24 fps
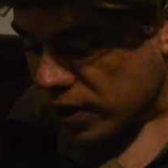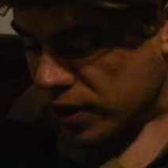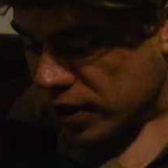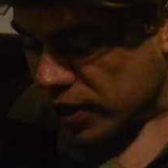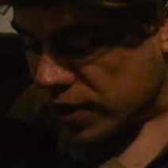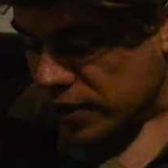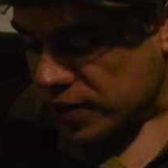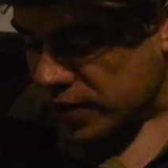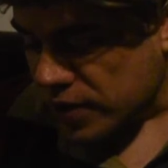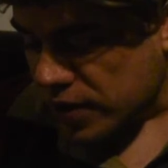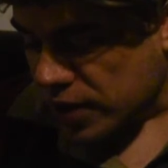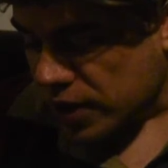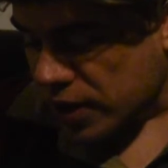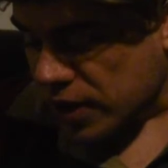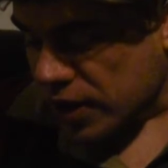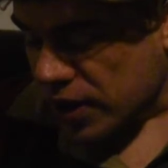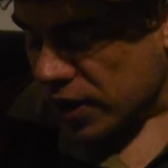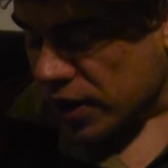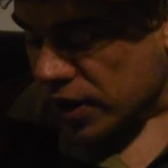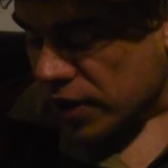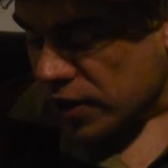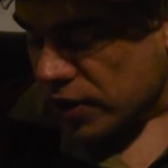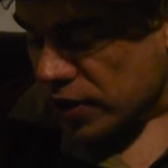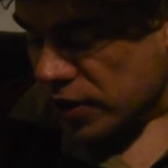case in there?
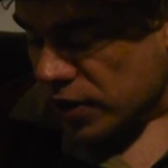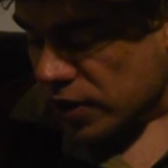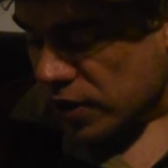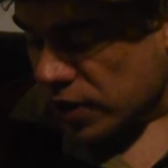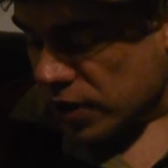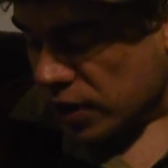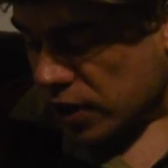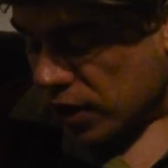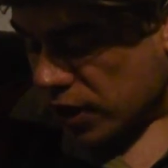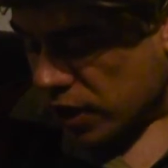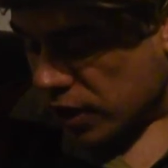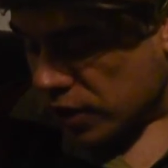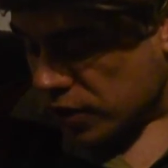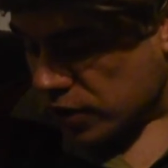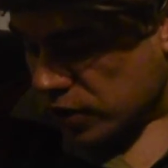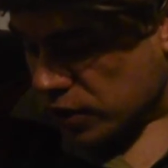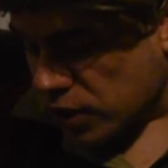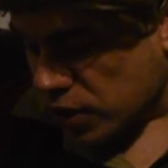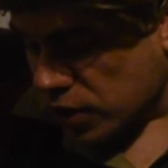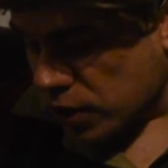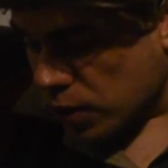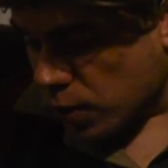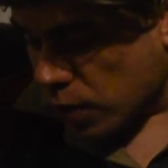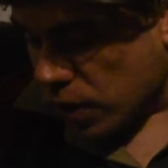So are
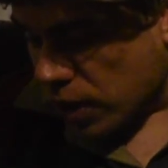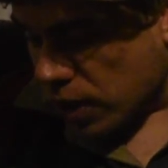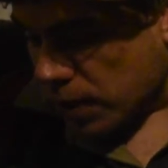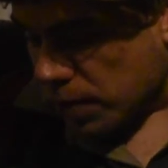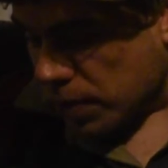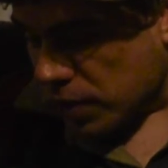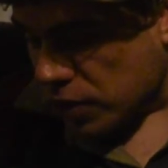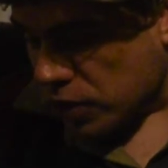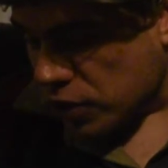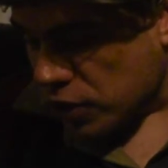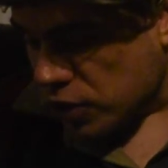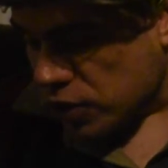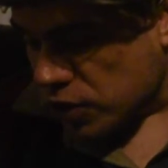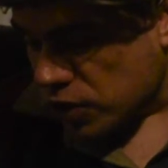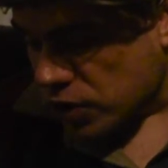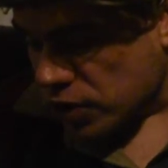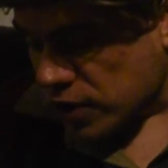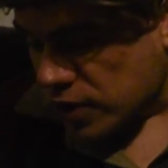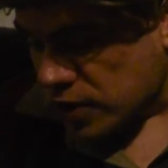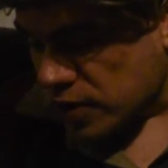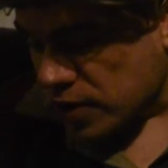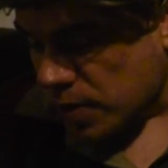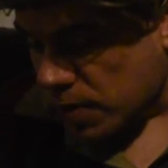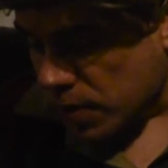you 100% sure that
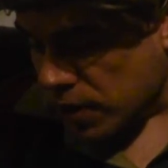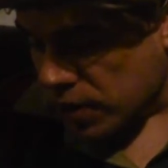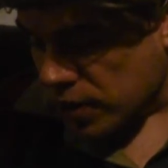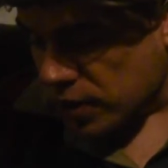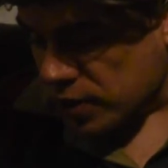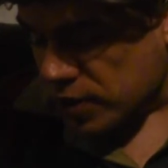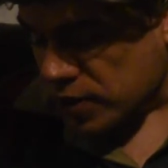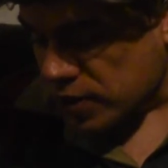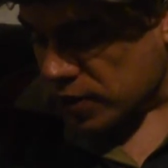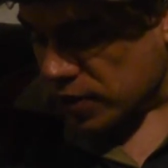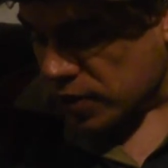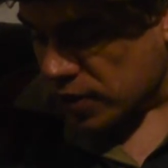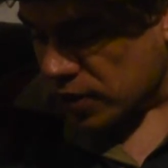someone is?